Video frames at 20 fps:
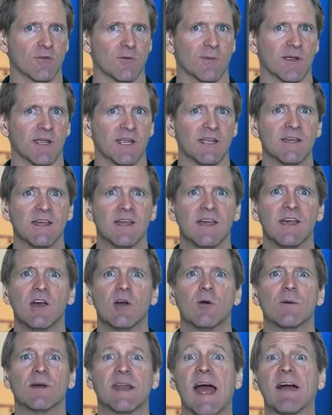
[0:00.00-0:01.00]
for me,
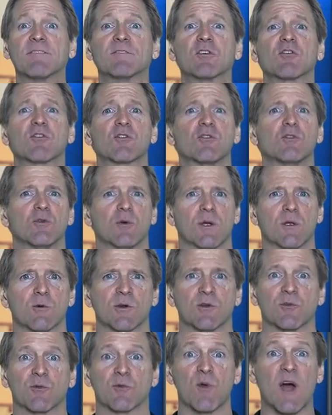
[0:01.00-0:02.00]
when after school we
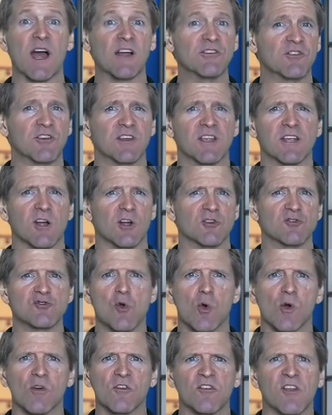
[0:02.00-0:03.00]
would rush to get our
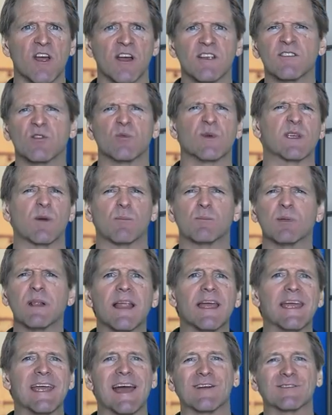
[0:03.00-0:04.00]
chores done so we could
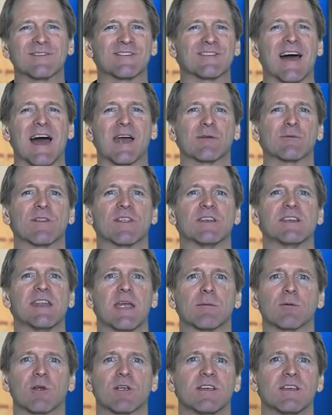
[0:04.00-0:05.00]
play outside with the
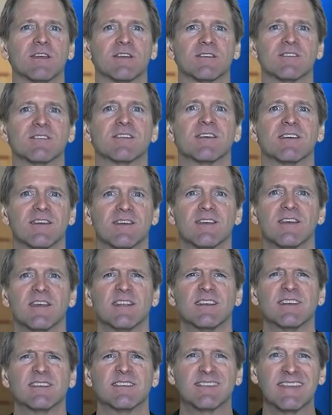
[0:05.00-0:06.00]
neighbor kids?
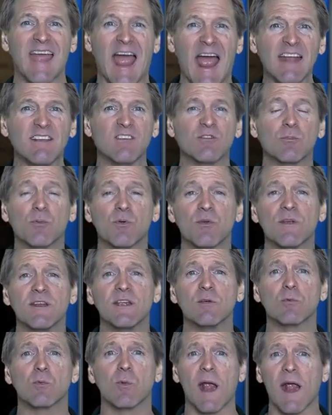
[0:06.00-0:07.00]
That's
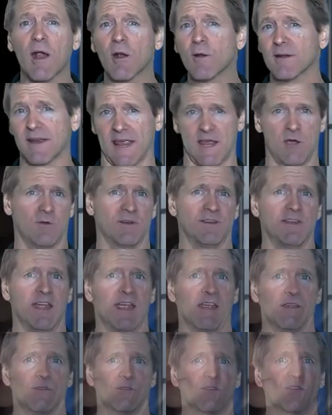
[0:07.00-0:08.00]
pretty rare
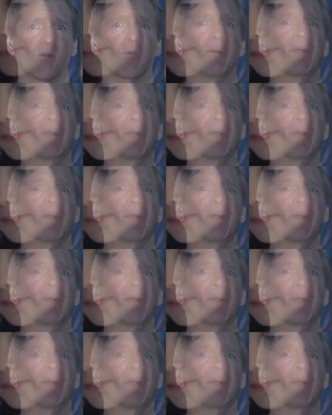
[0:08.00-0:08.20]
nowadays. So